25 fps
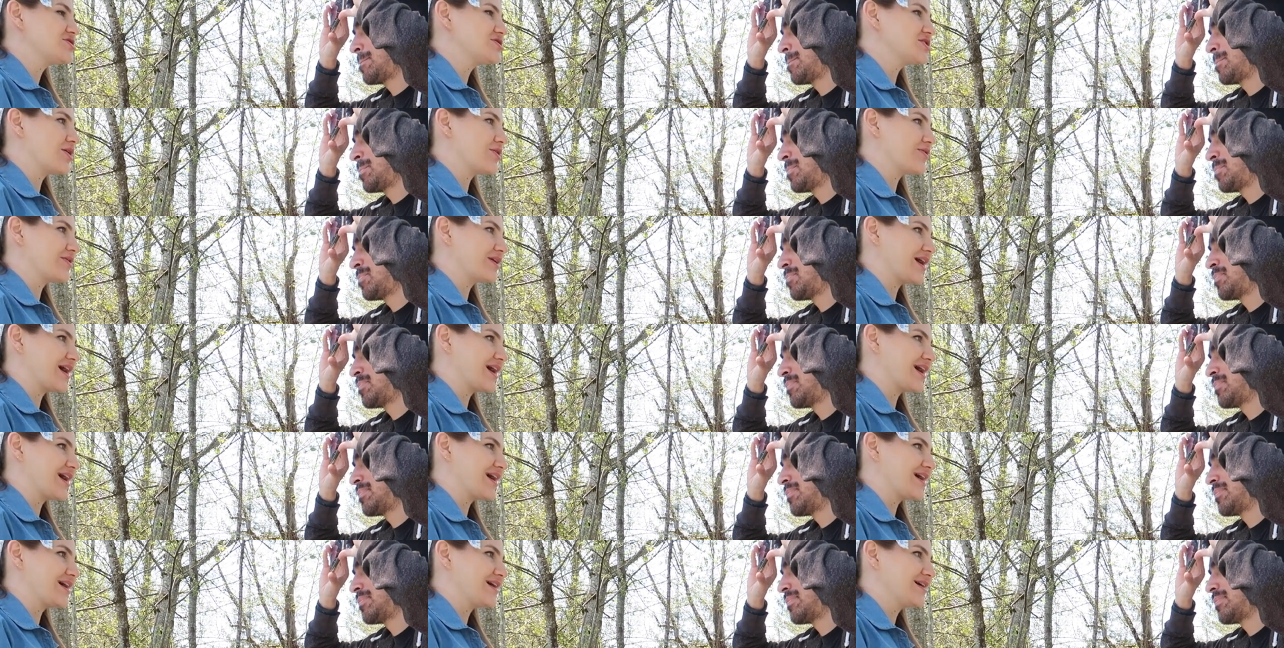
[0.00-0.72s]

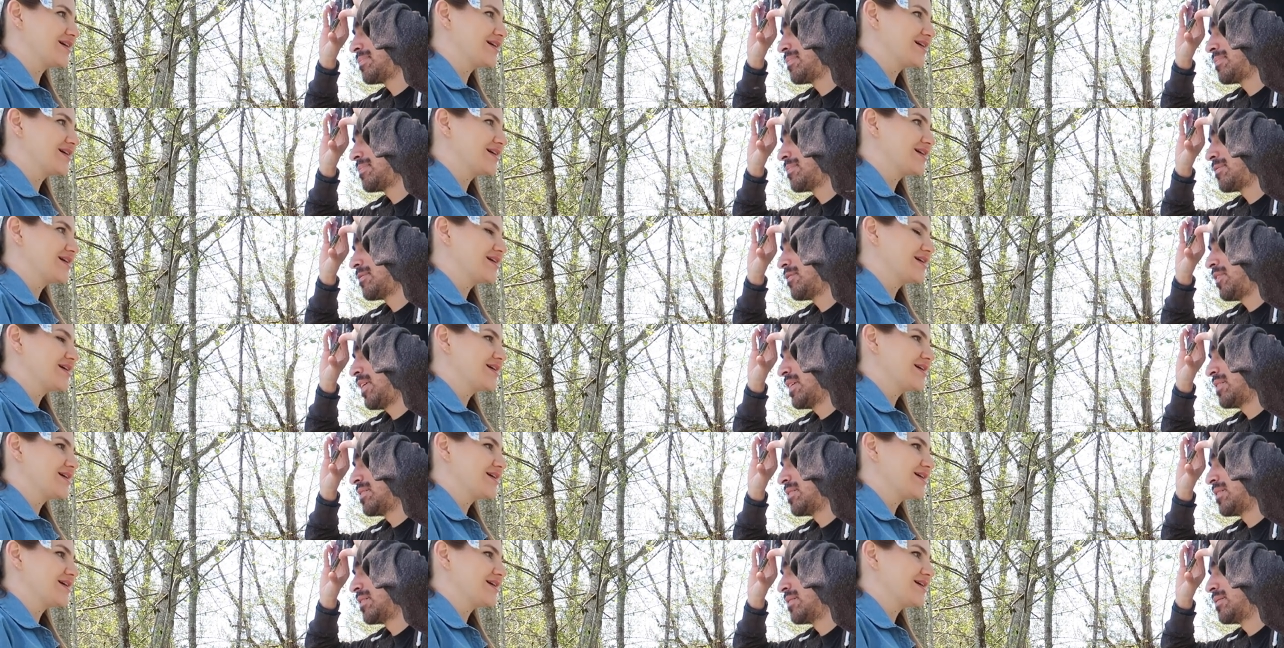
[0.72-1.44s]
Speaker 1: soda.
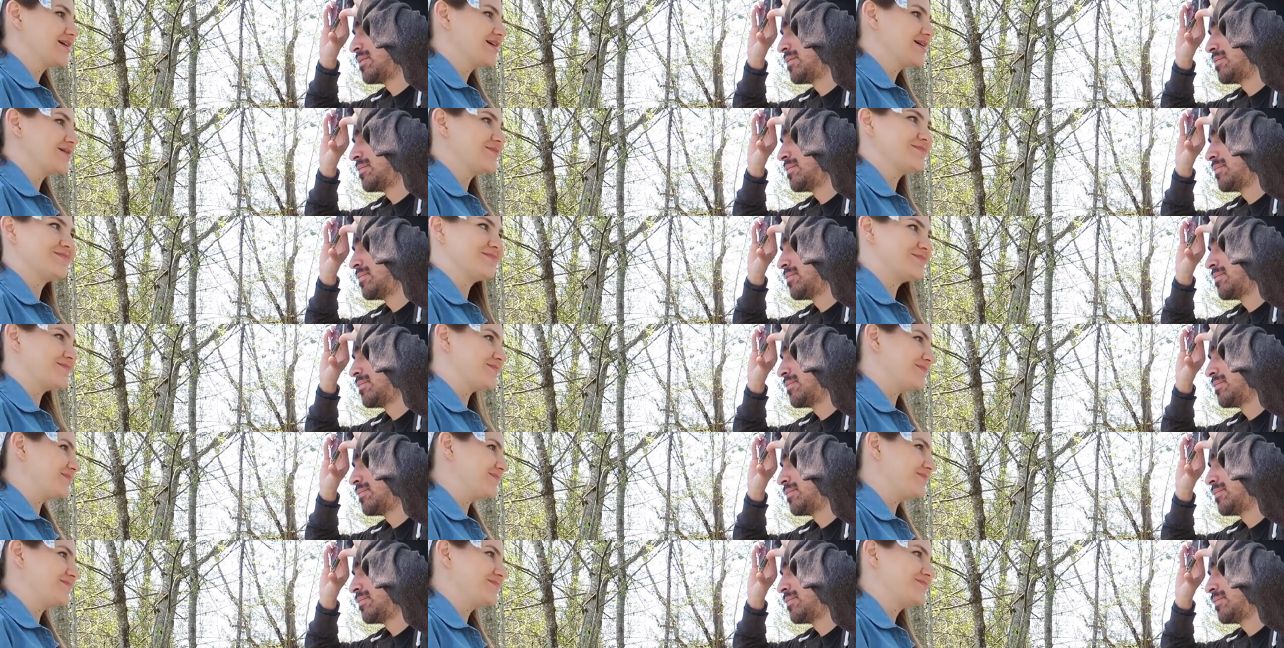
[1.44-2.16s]
Speaker 2: Fanta.
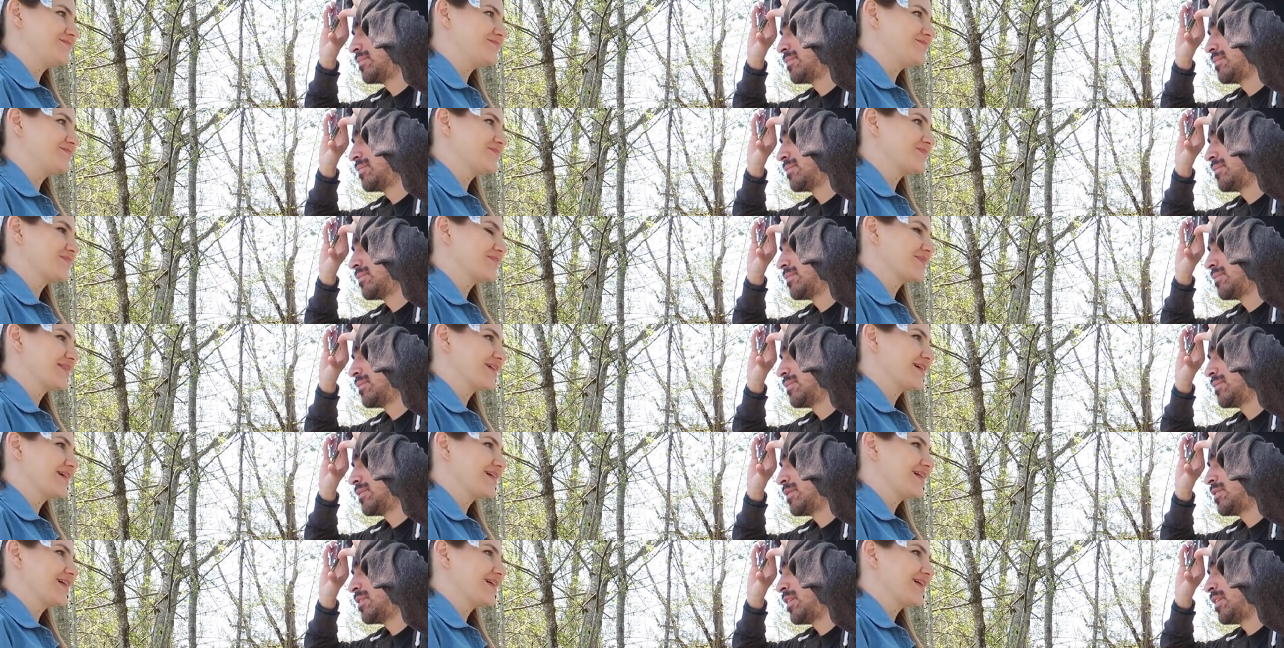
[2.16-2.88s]

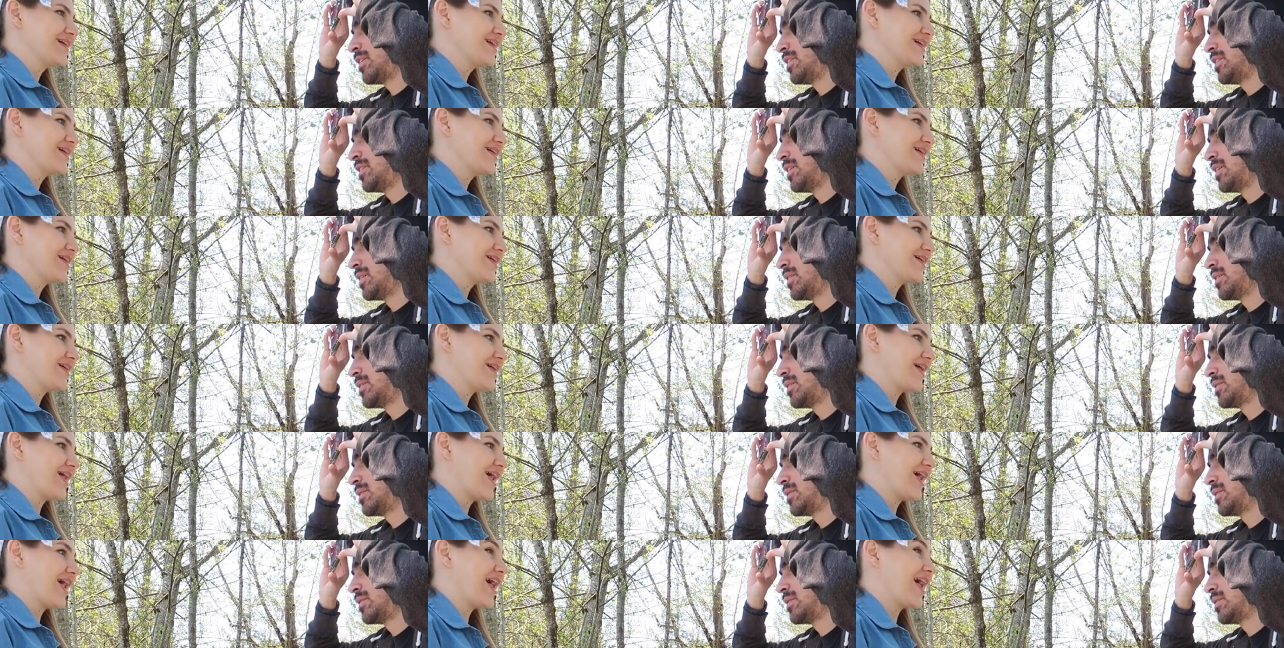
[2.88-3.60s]
Speaker 1: Mm-mm.
Speaker 2: Sunny D.
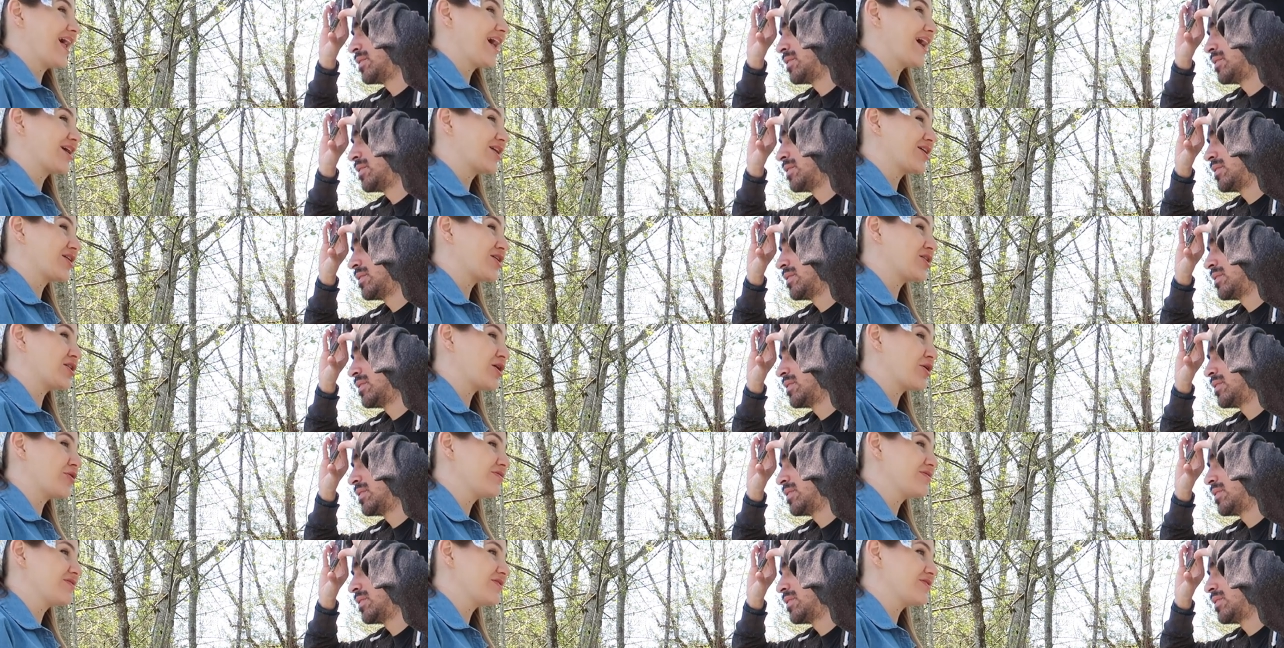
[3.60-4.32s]

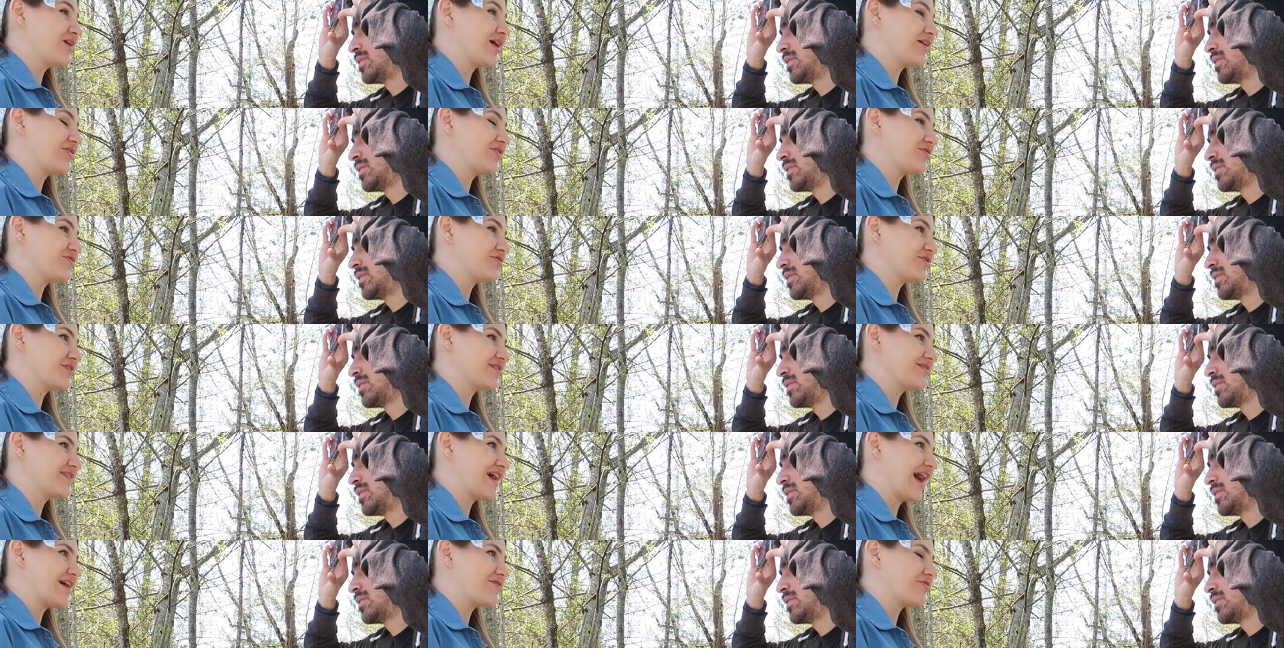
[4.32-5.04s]
Speaker 1: Close, you got the
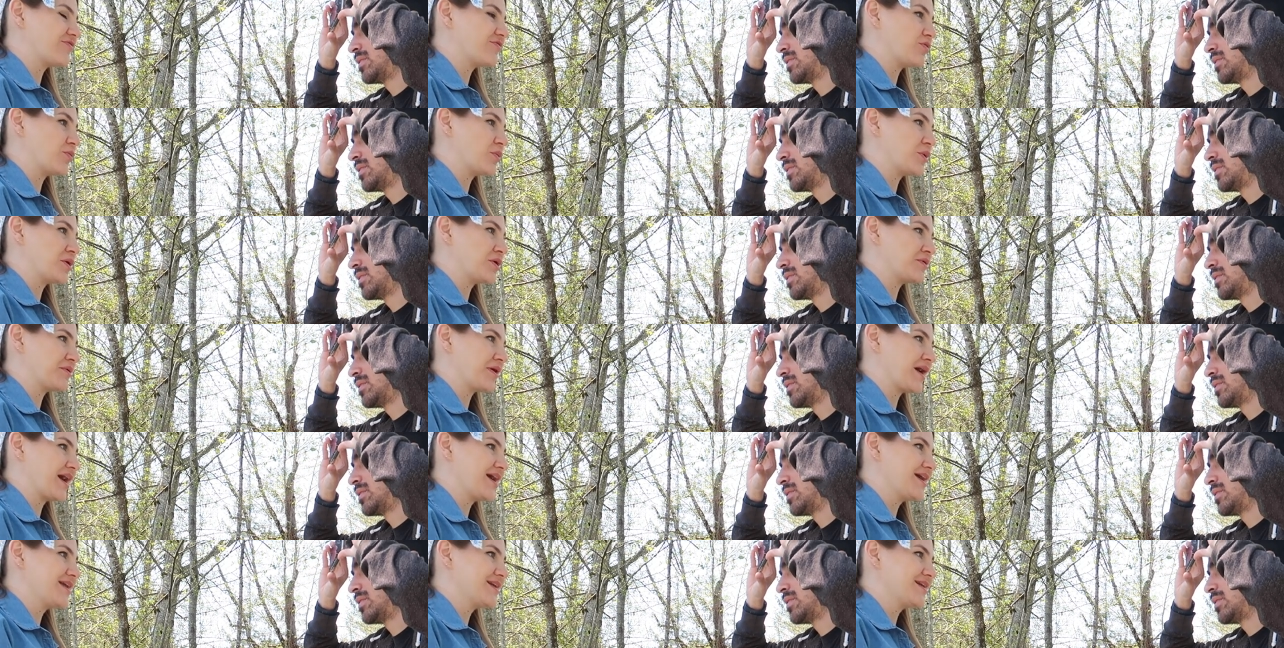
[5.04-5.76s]
first half of the word
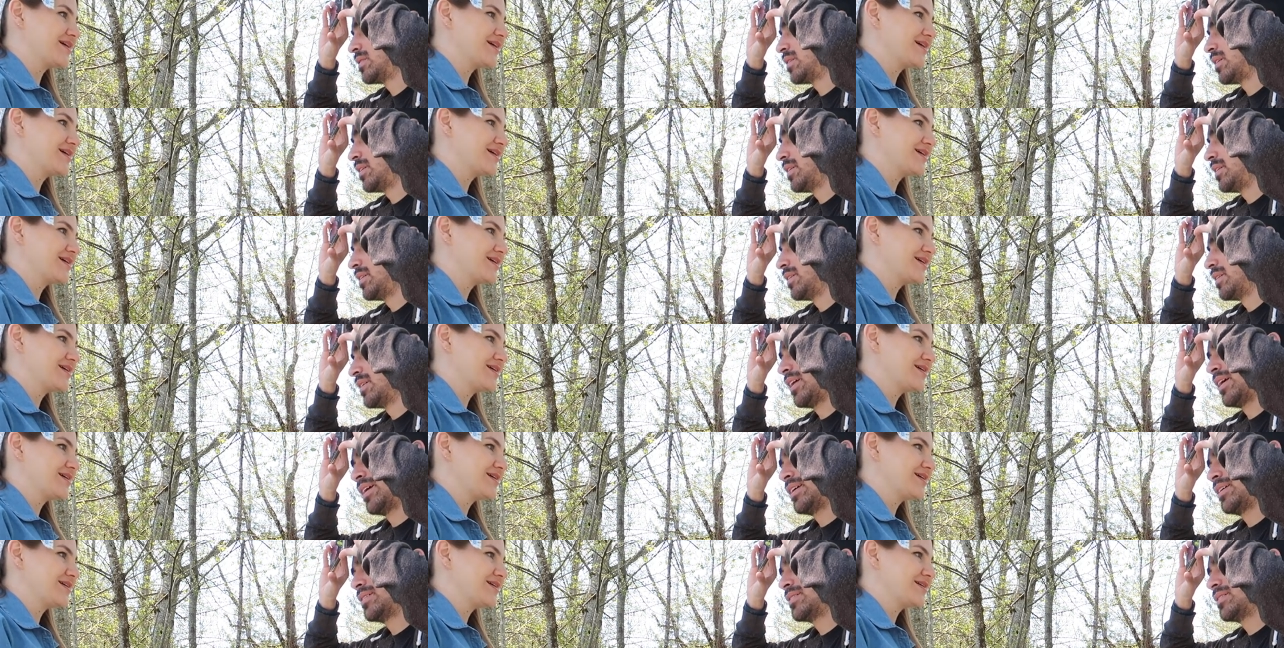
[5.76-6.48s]
right.
Speaker 2: Sunny
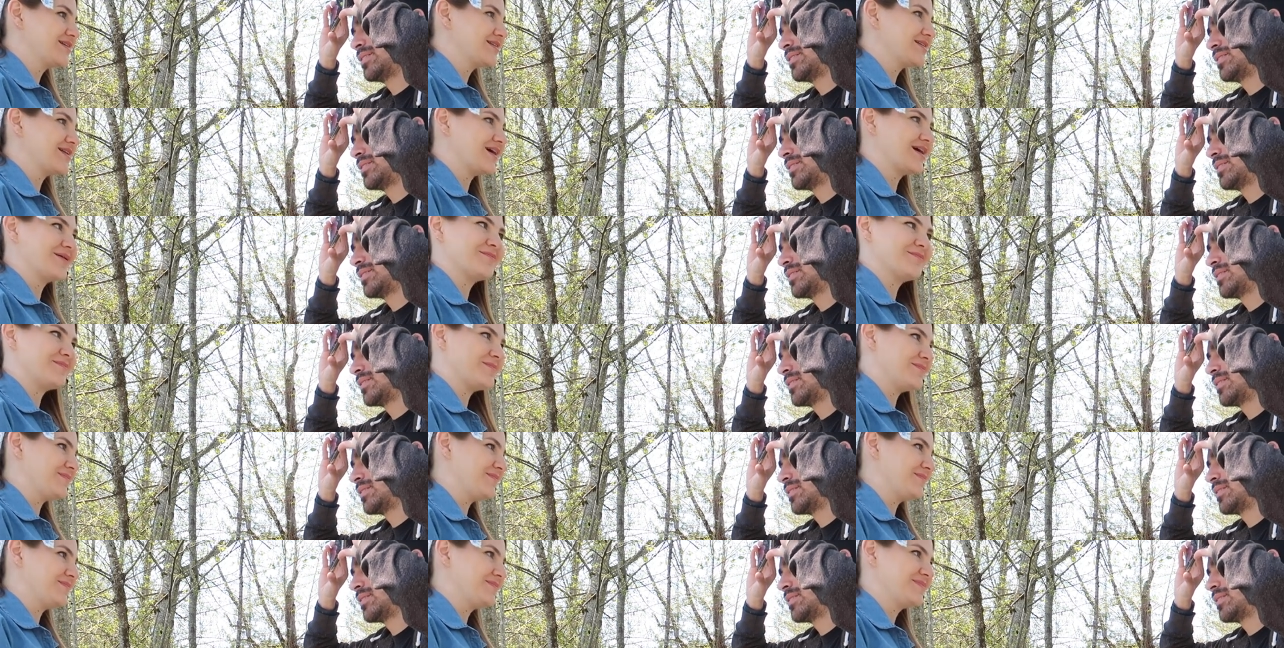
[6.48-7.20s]
Delight.
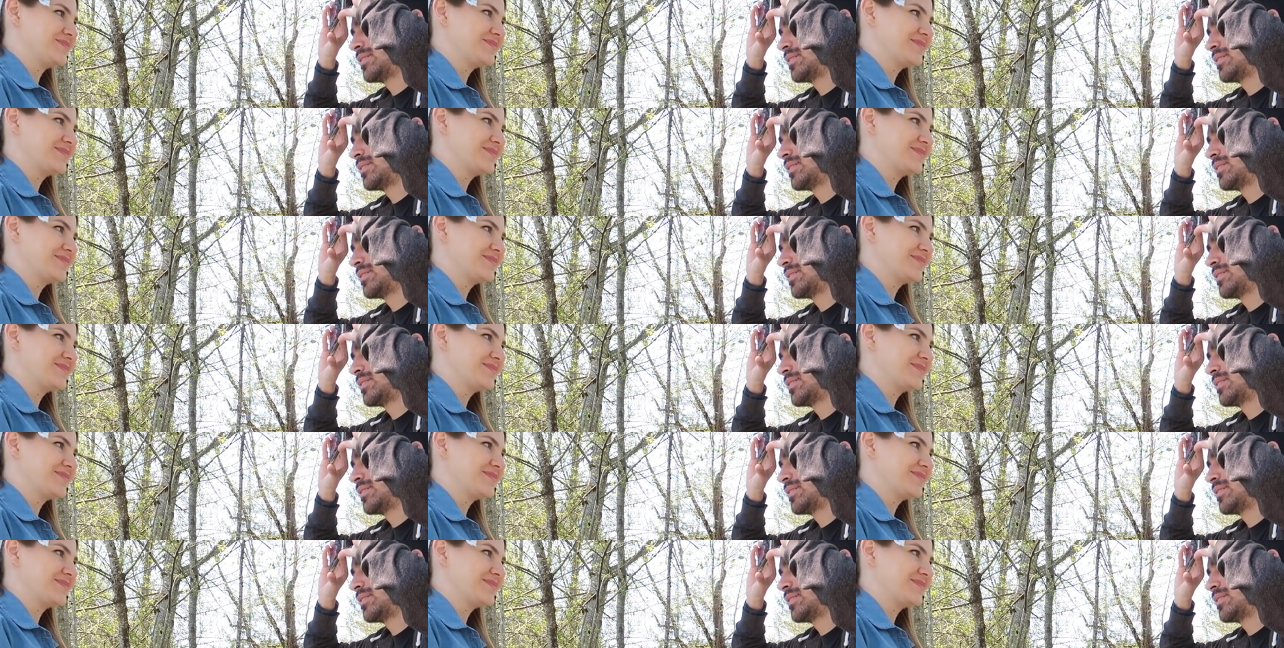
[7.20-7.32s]
Speaker 1: Mm-mm.